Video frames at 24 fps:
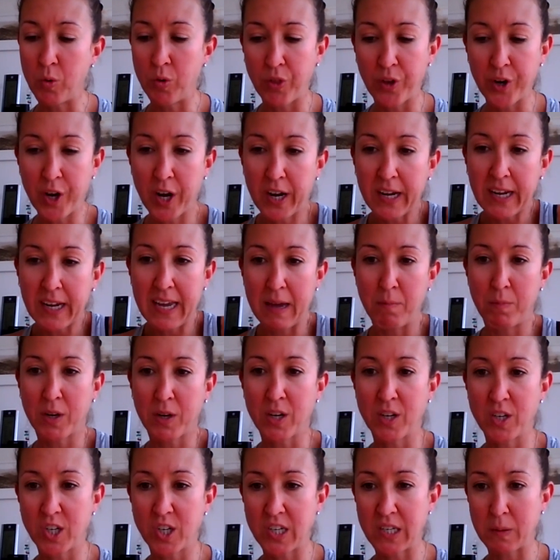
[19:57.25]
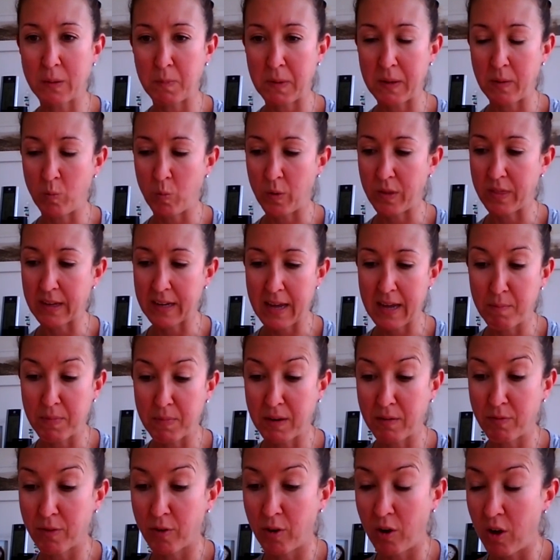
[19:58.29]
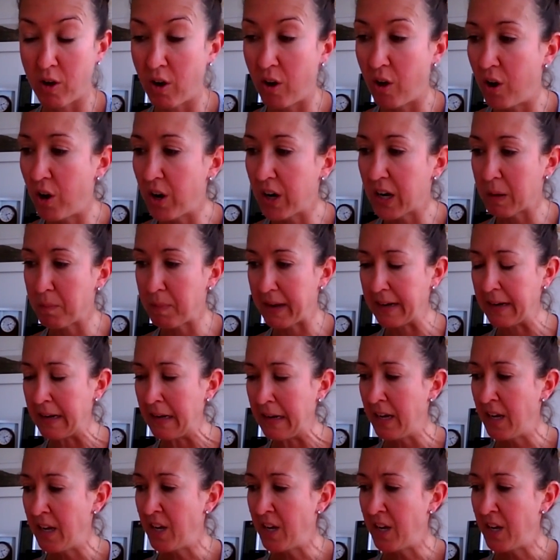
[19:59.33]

more than I can because she's been with the company for a lot longer, but